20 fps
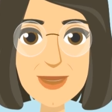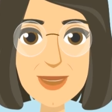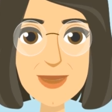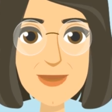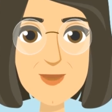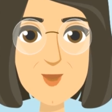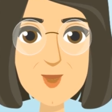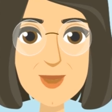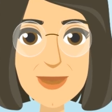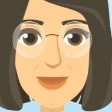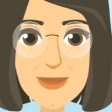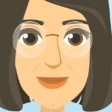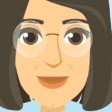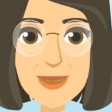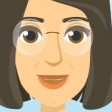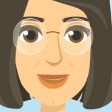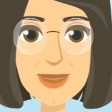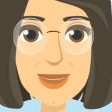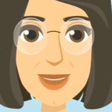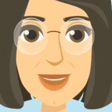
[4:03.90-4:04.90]
imports
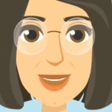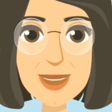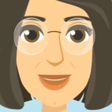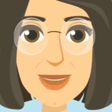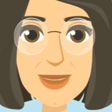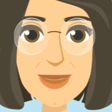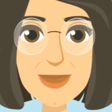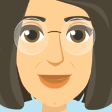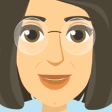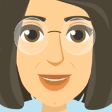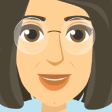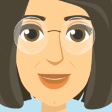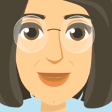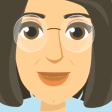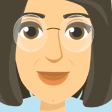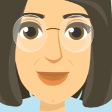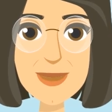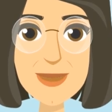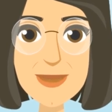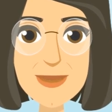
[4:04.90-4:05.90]
meet Canadian
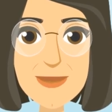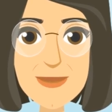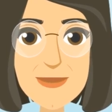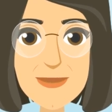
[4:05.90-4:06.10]
standards.